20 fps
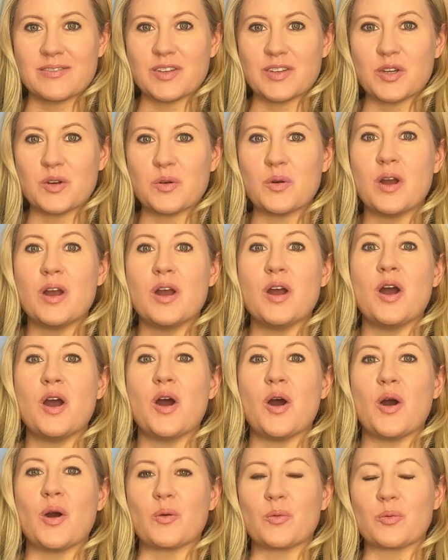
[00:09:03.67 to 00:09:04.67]
you
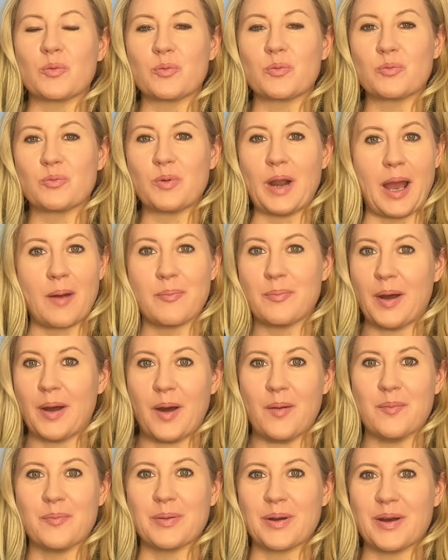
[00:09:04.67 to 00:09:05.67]
a wrap
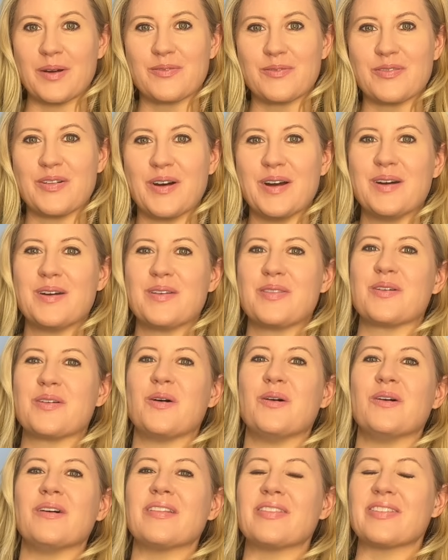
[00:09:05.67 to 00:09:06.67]
up of the
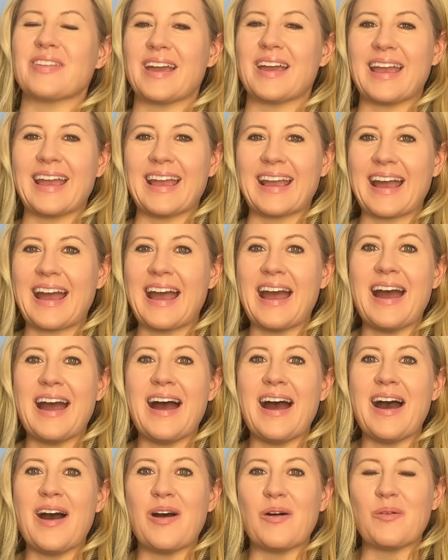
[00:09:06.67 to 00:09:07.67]
whole thing,
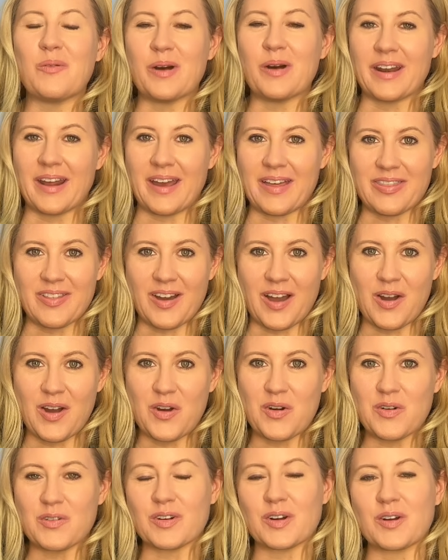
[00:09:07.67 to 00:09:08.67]
what I thought
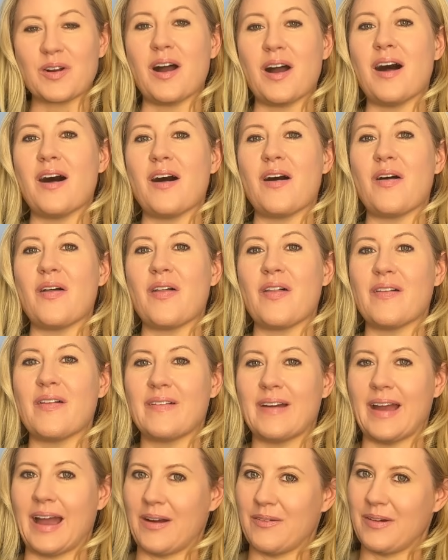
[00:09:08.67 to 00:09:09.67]
overall,
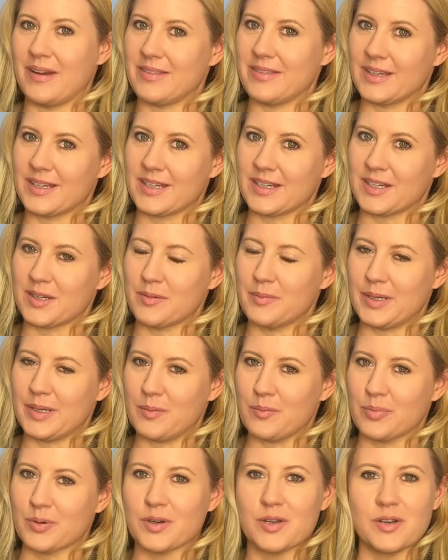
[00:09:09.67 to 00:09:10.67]
how I think it can be
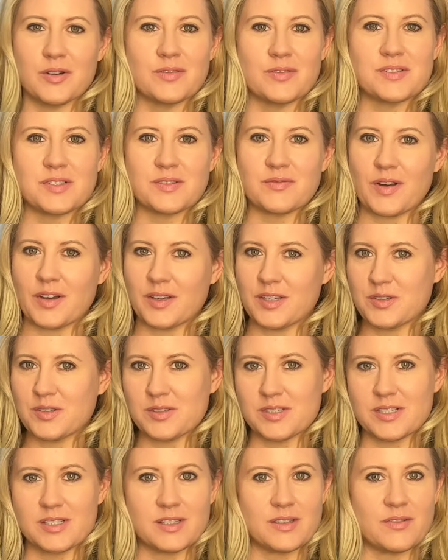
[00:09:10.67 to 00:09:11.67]
improved, if I'll
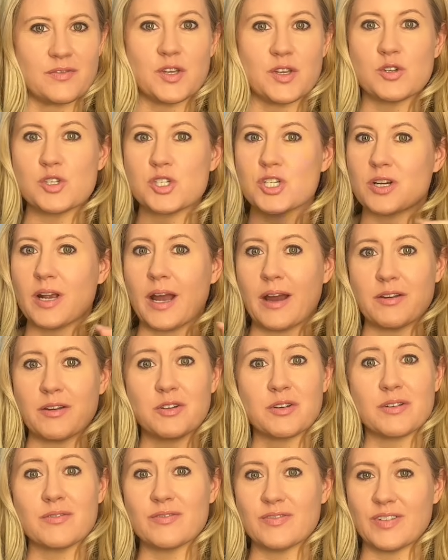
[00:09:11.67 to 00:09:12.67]
use it in the future, how you
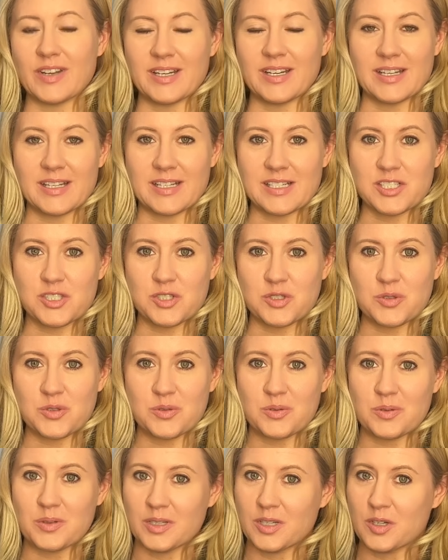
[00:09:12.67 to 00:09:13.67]
can fit it
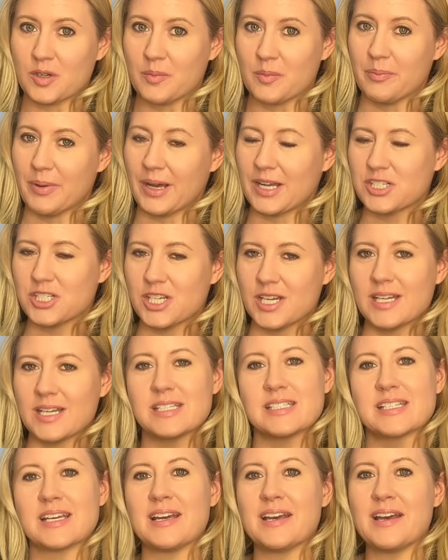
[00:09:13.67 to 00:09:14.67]
into your
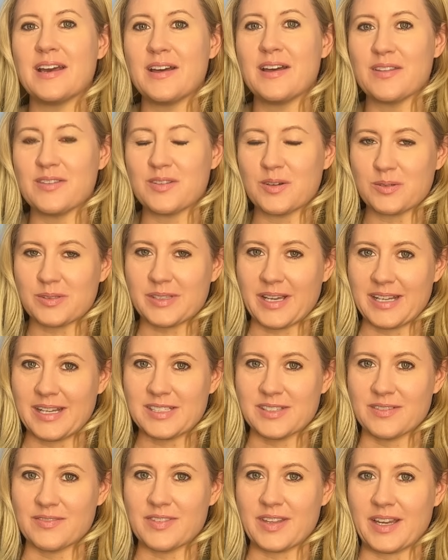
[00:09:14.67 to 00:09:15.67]
budget, those
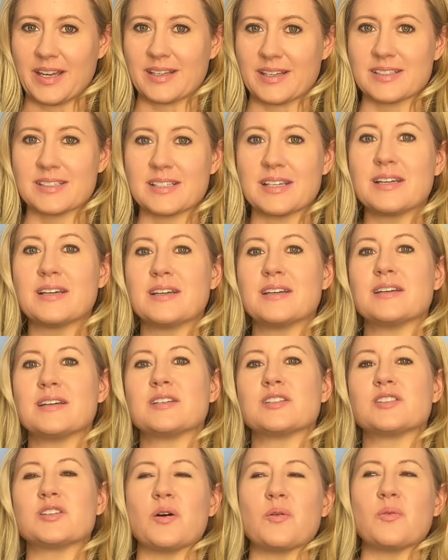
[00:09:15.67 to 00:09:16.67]
kinds of things.
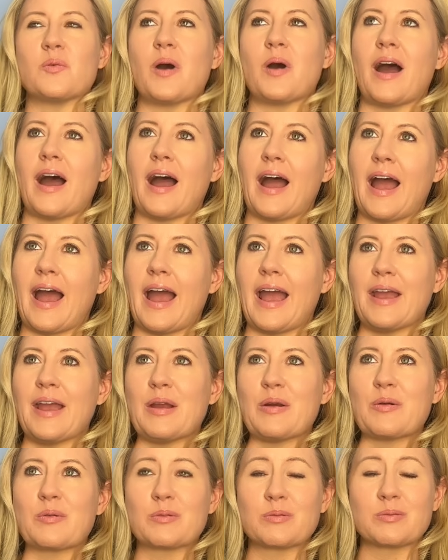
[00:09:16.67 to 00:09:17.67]
So
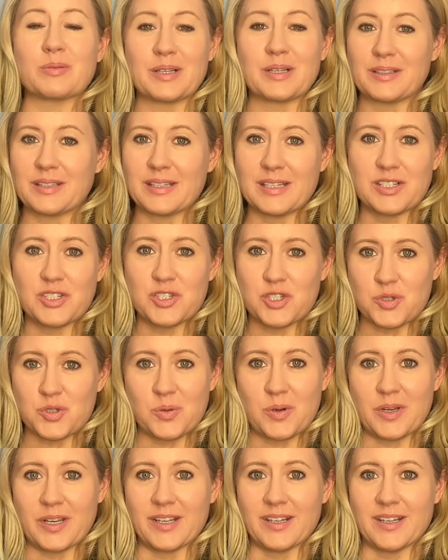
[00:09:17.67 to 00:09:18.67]
I really
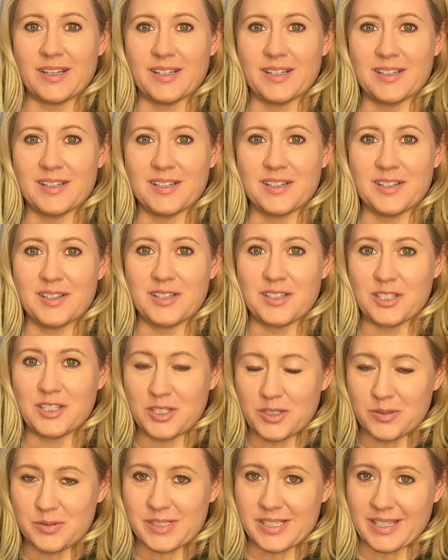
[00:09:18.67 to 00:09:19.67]
enjoyed
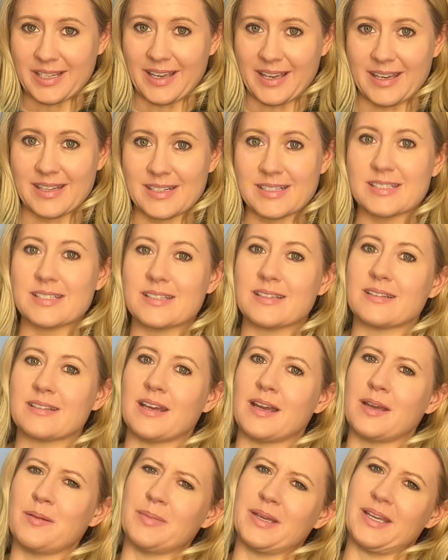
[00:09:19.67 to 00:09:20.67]
using it.
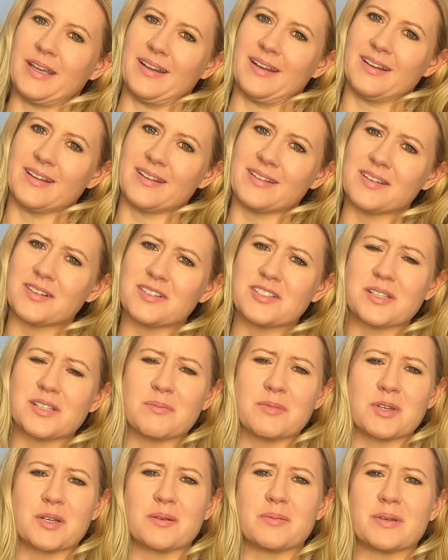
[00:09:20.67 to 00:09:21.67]
I mean, there's
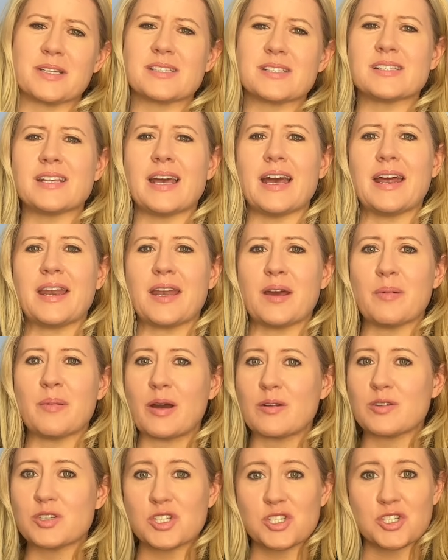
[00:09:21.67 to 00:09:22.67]
something to be said
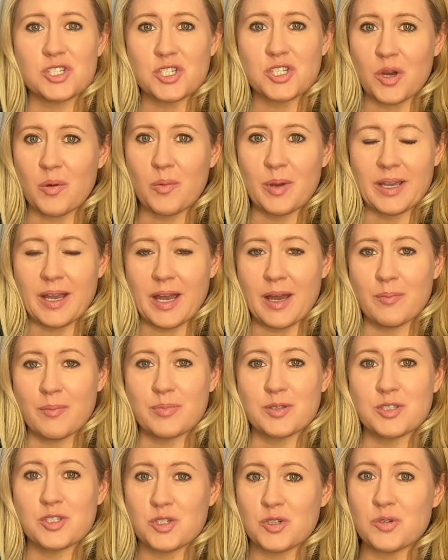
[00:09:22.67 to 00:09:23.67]
about just showing up
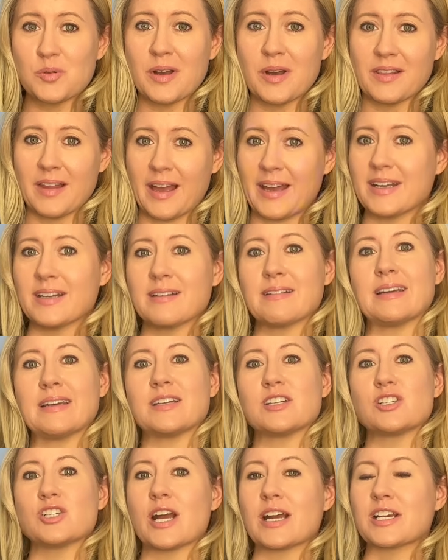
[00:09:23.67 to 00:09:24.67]
to a Lightning Lane
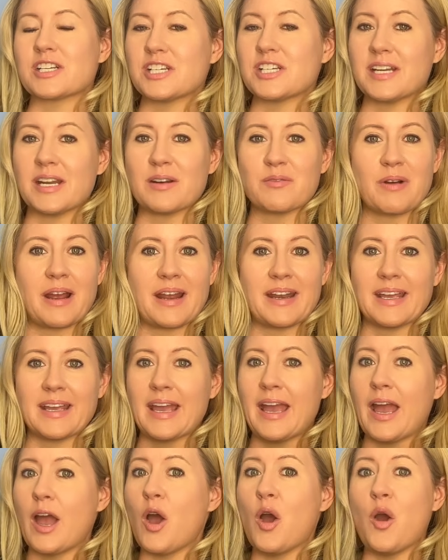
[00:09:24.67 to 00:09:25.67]
attraction and riding
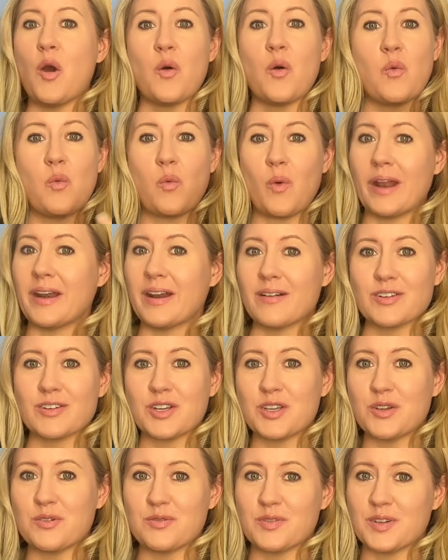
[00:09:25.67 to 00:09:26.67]
it whenever
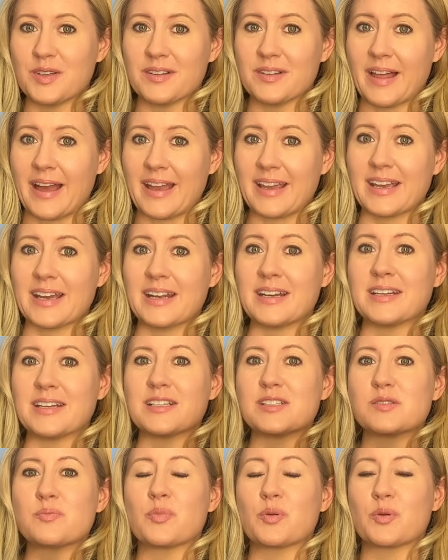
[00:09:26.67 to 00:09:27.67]
you feel like, and it
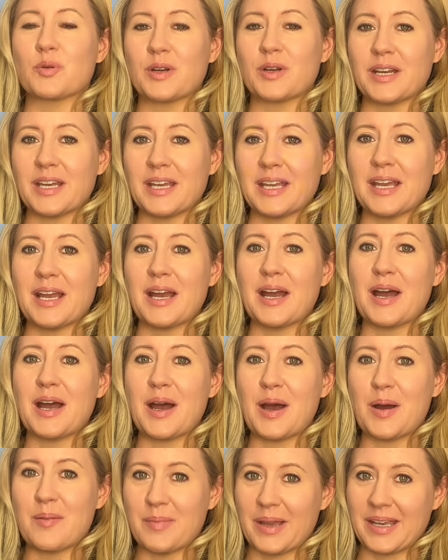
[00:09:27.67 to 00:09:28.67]
is pretty
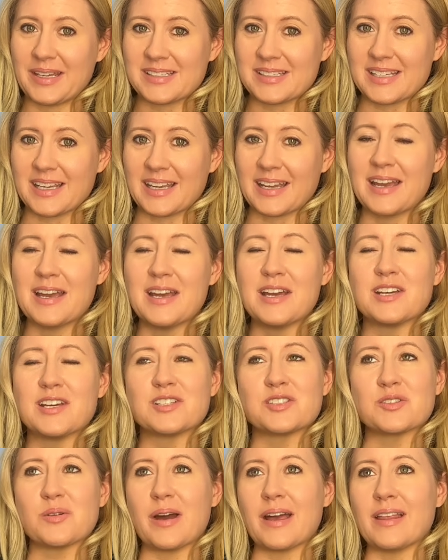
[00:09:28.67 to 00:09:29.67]
amazing.
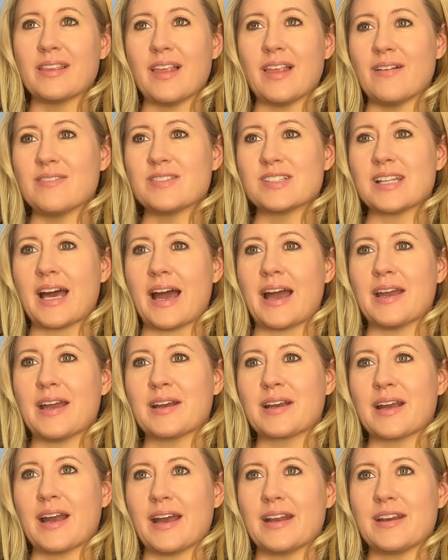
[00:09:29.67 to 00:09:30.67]
So I loved that.
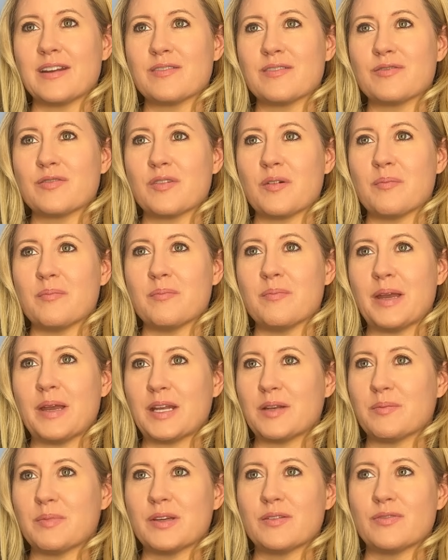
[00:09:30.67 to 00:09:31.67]
It kind of
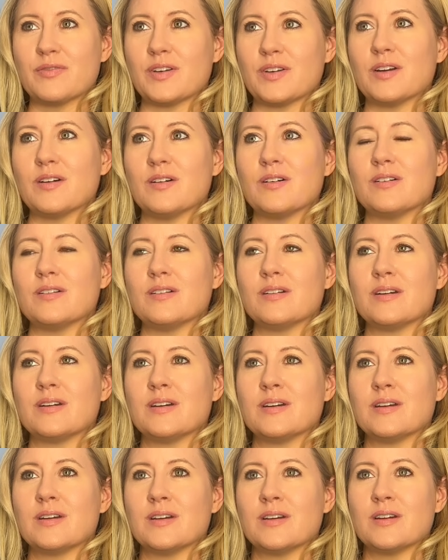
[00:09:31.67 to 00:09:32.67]
made me feel
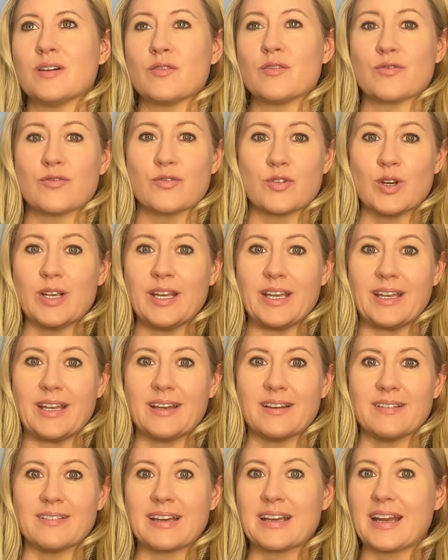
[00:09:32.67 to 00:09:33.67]

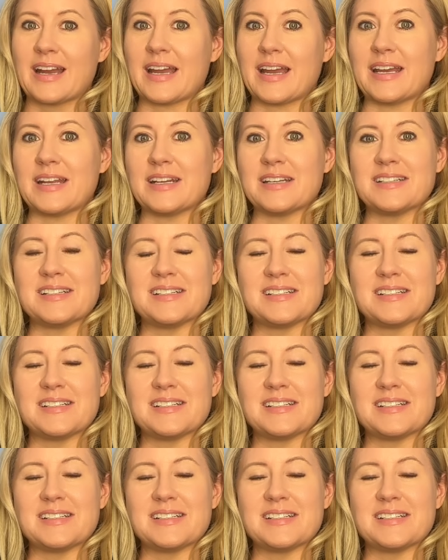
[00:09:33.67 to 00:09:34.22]
free, like I